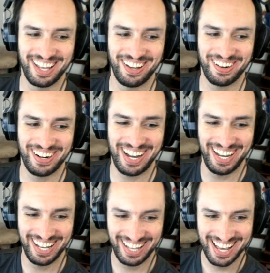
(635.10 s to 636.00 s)
All right.
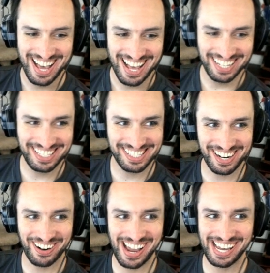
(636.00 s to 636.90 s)
This is
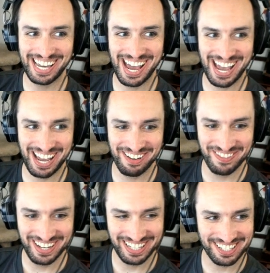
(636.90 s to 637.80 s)
a great
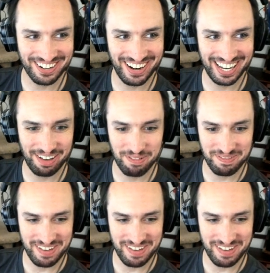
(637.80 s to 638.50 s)
game. This is a great game of